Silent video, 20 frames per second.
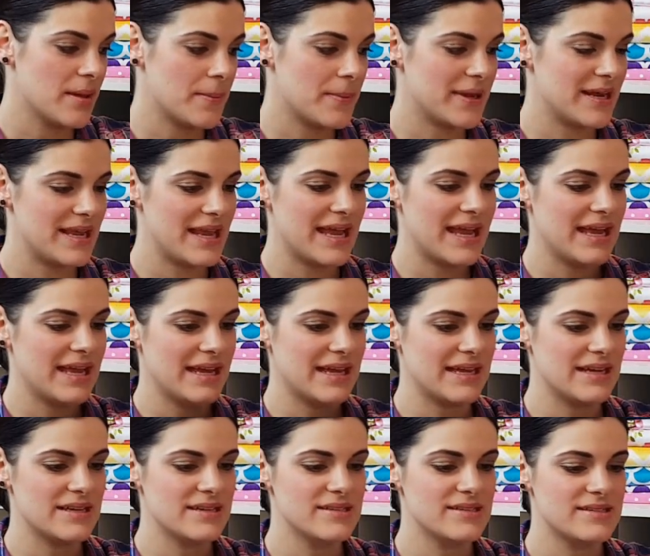but it
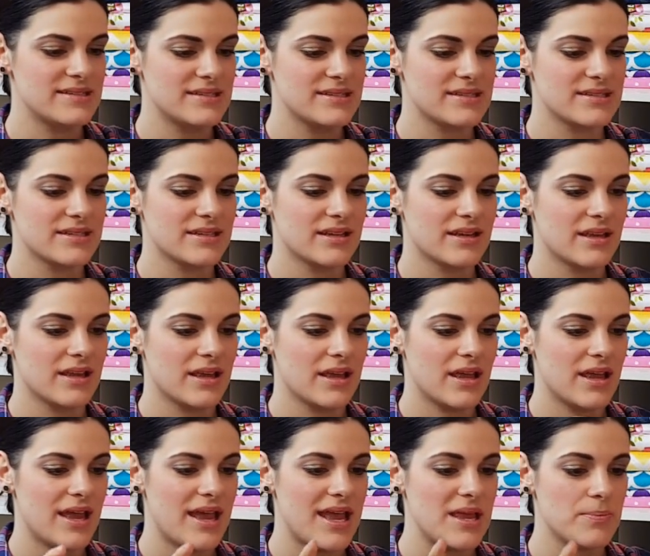has
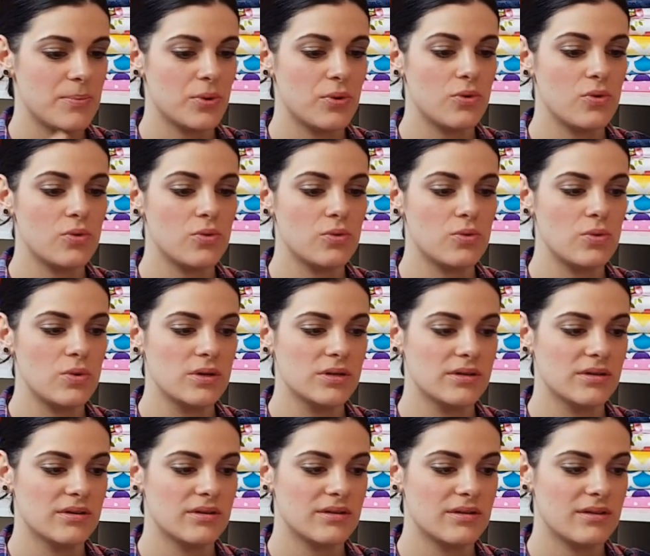a pull
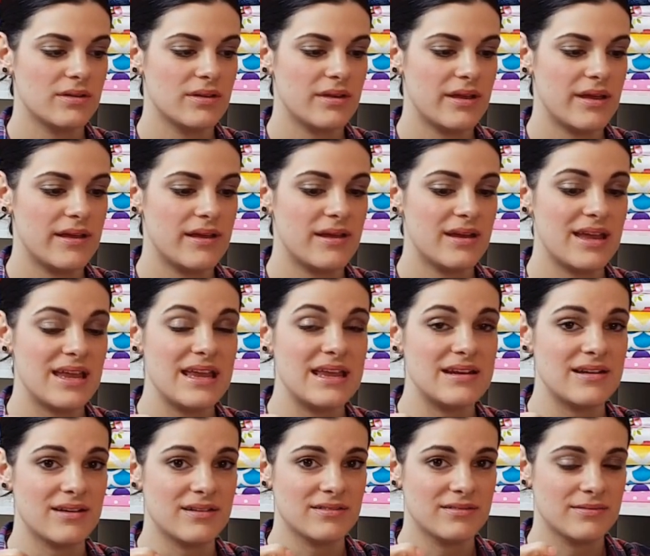
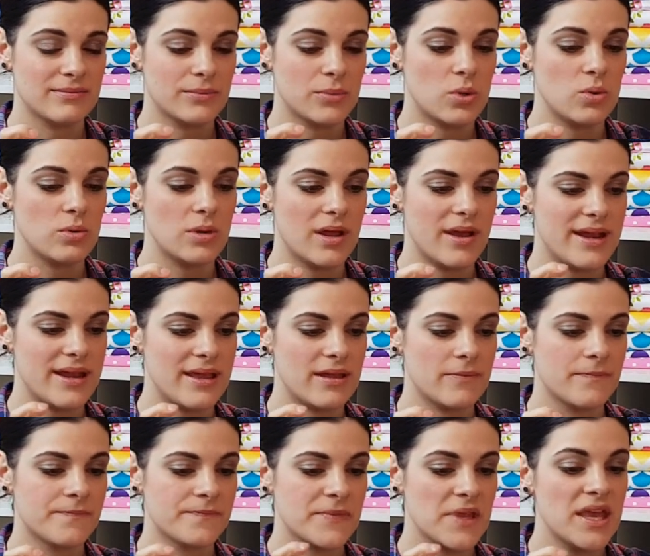inner, pull
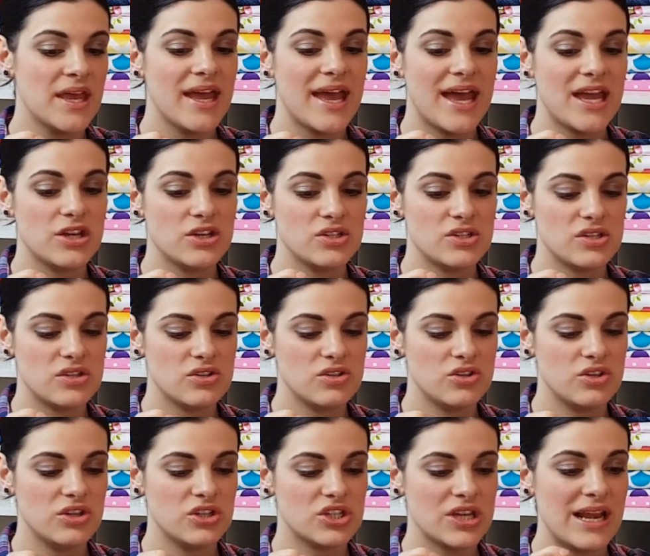lining. And
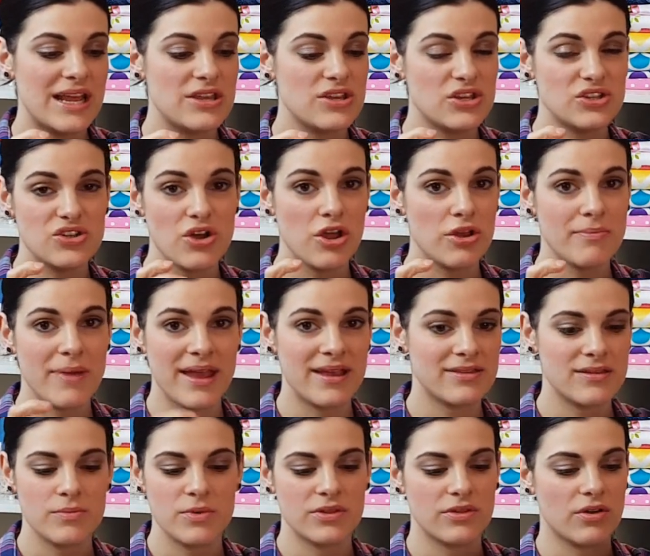usually you don't make
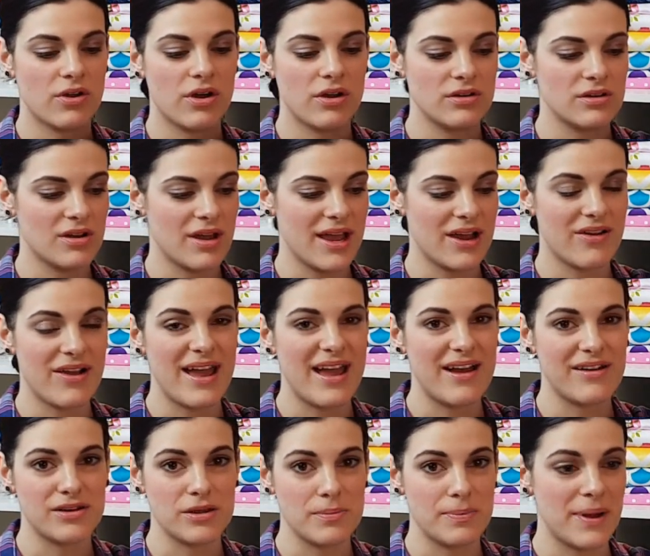them with a cotton lycra
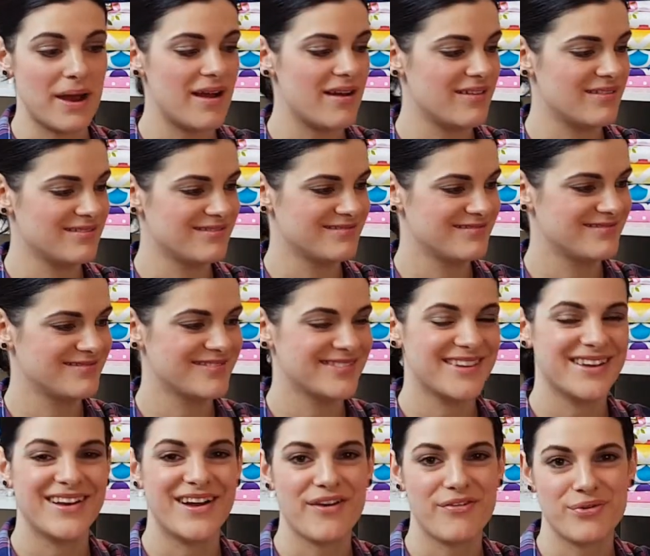outer, but
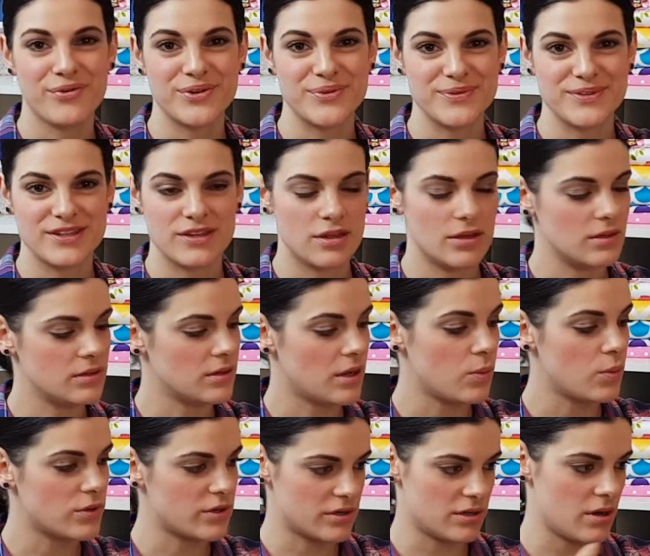I thought it was cute and I
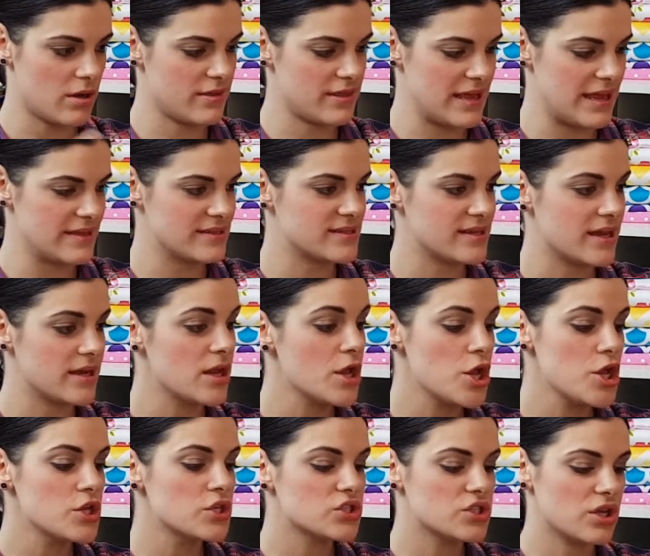wanted it on the outside.
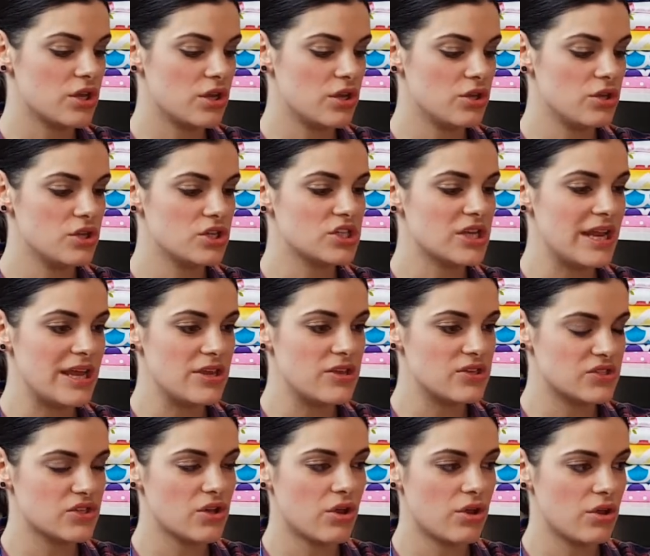So usually you
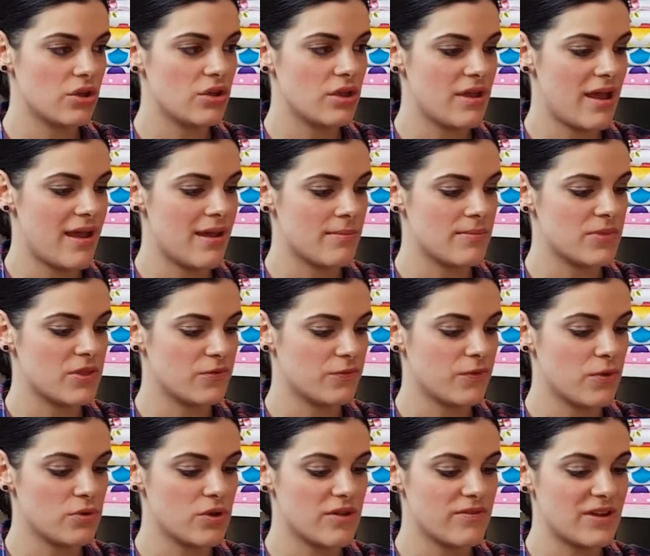sew the
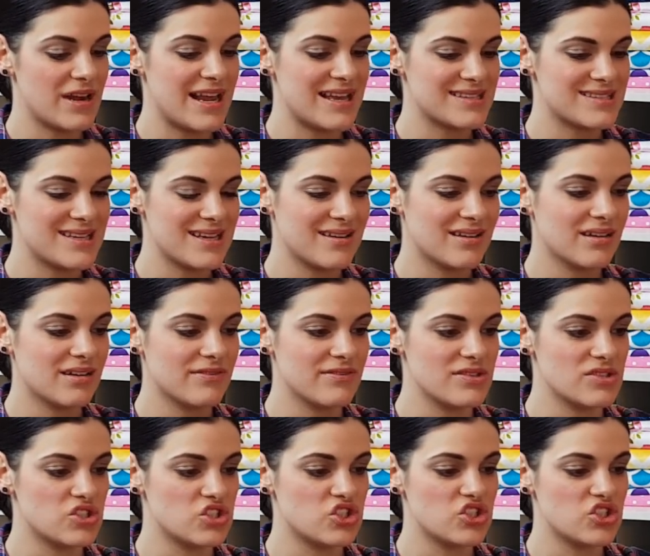fold over elastic covers